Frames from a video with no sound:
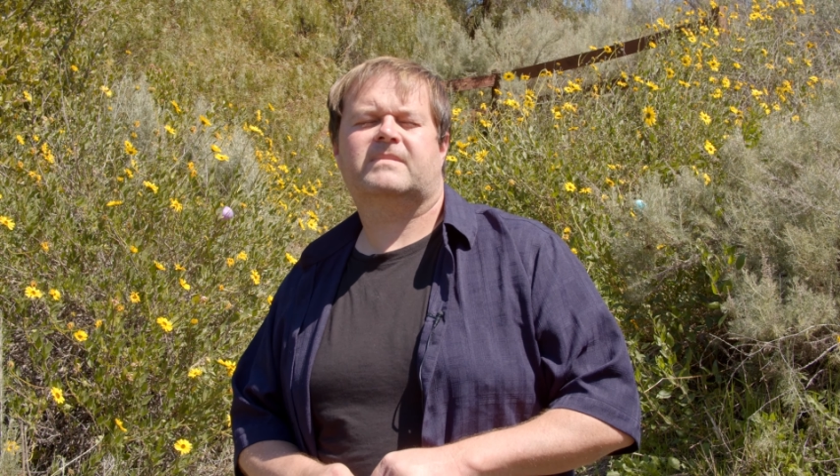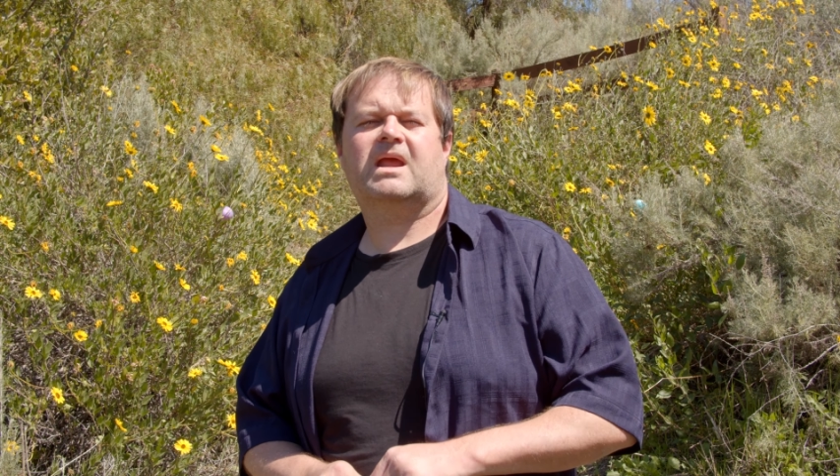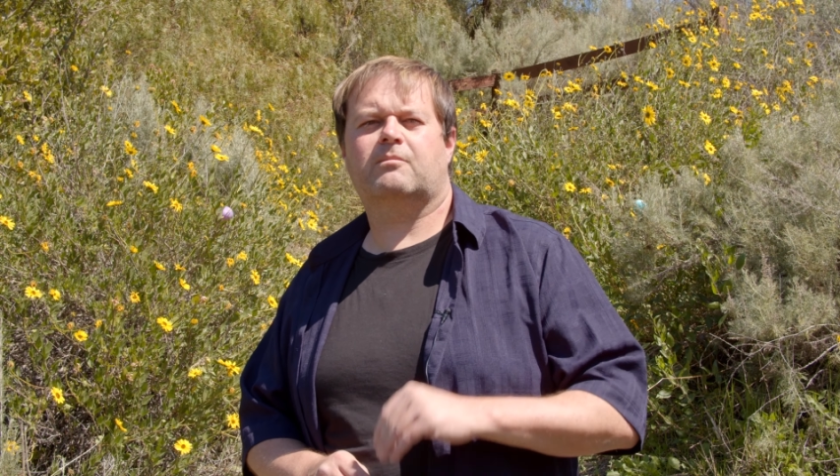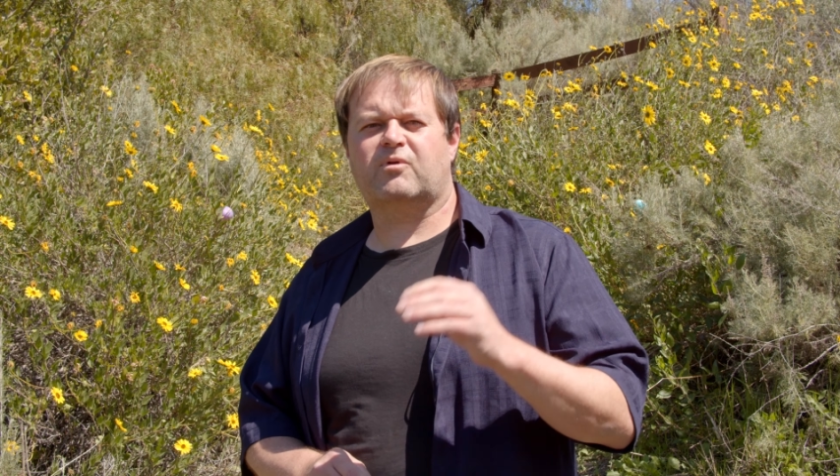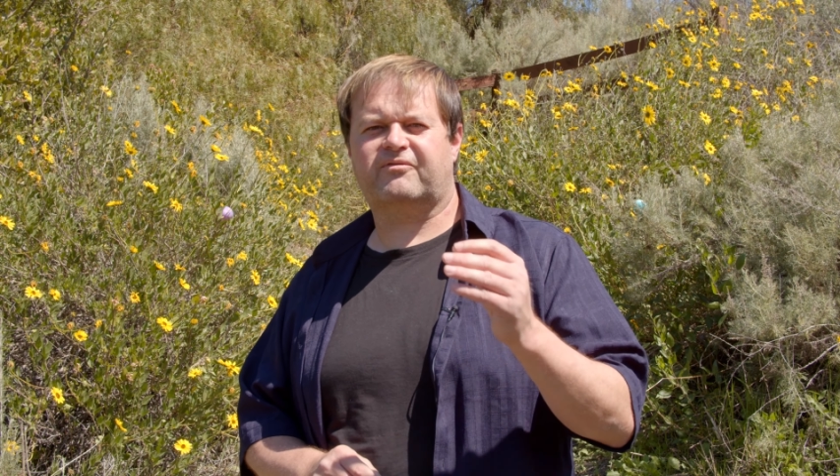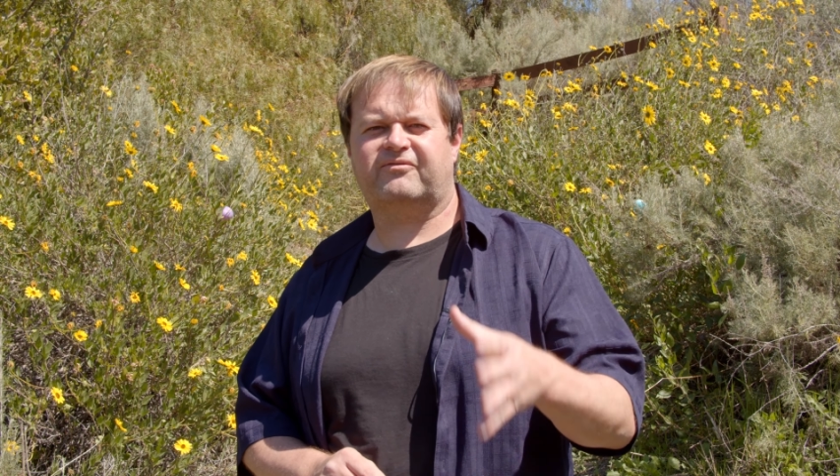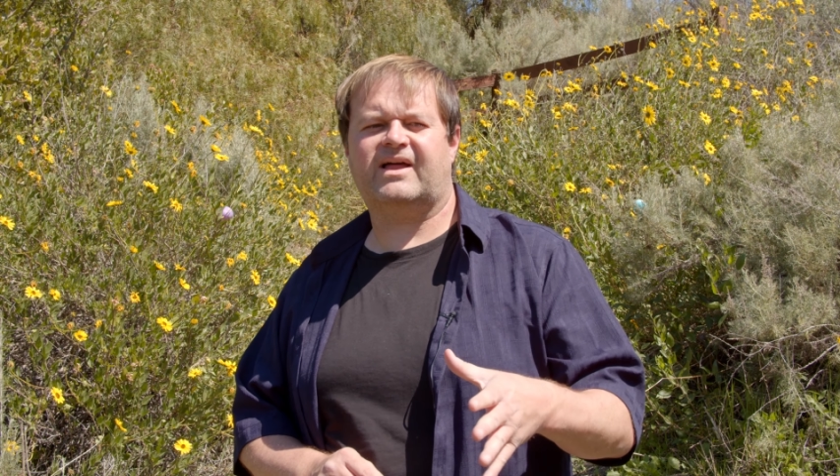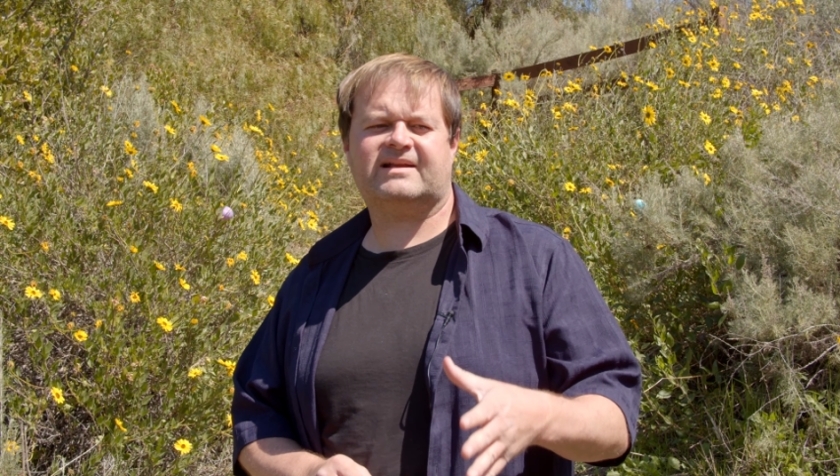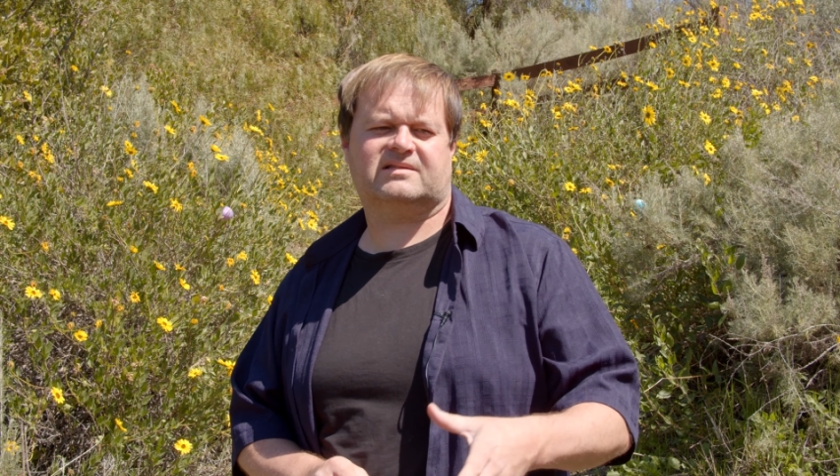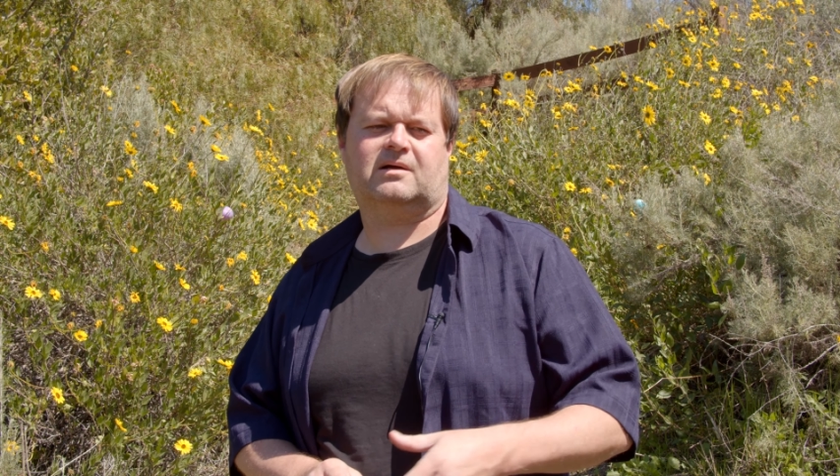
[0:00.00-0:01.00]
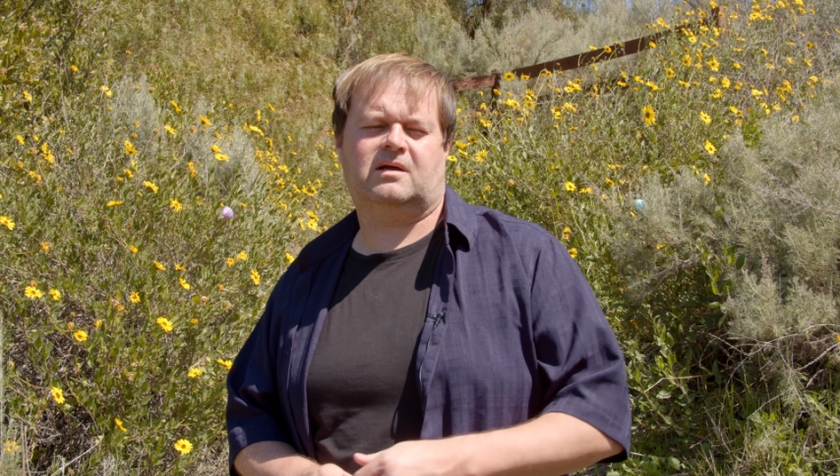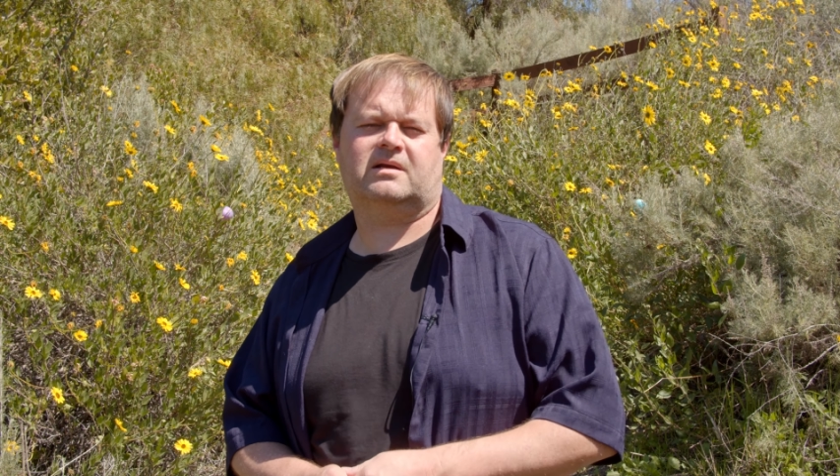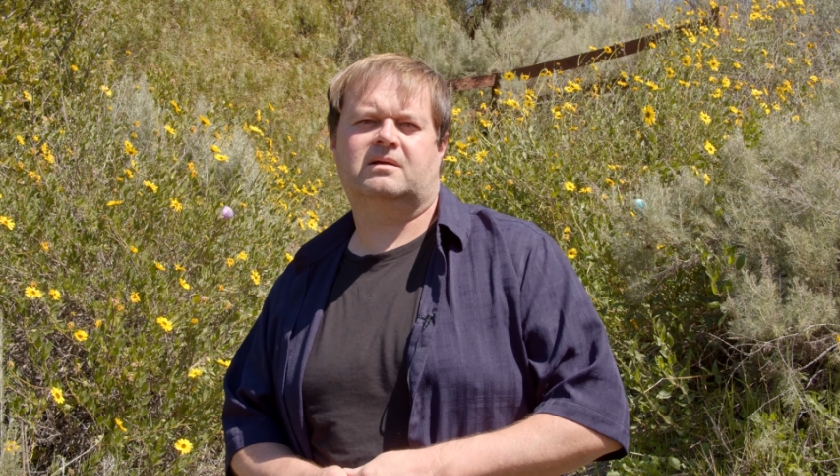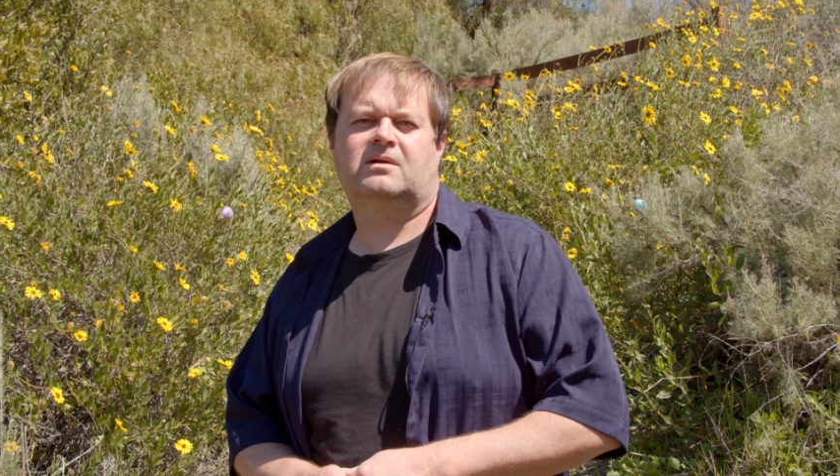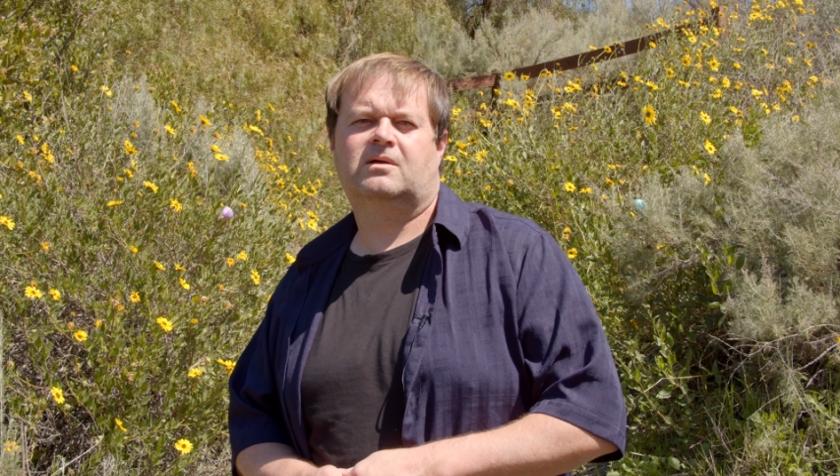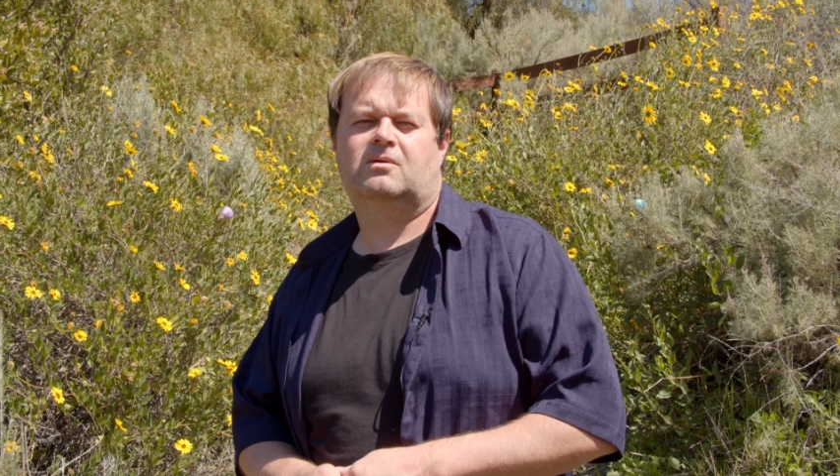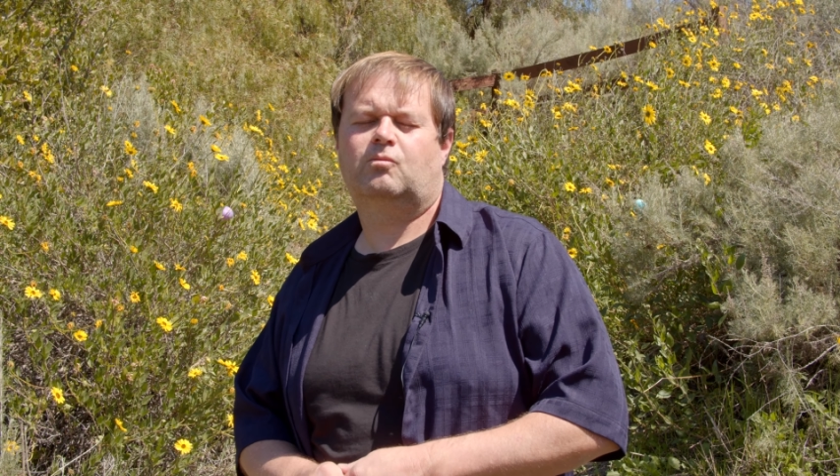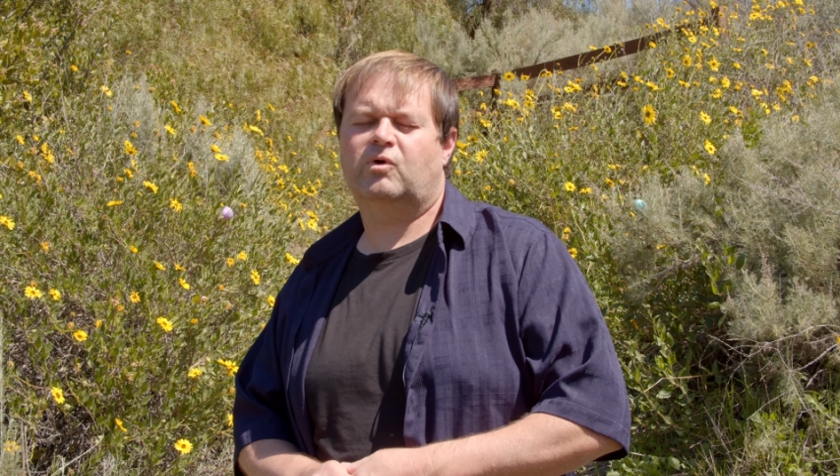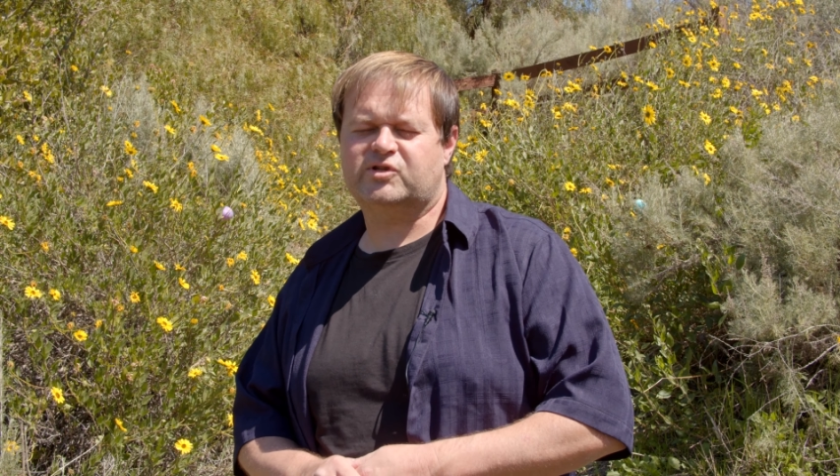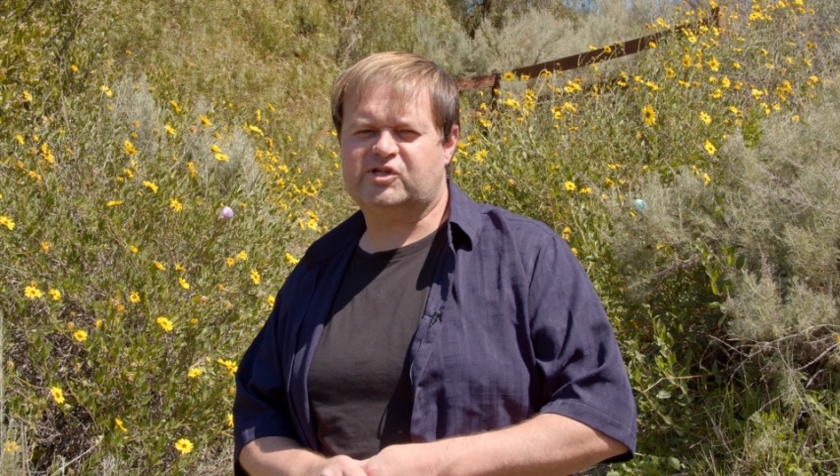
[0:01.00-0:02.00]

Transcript: and reflect on what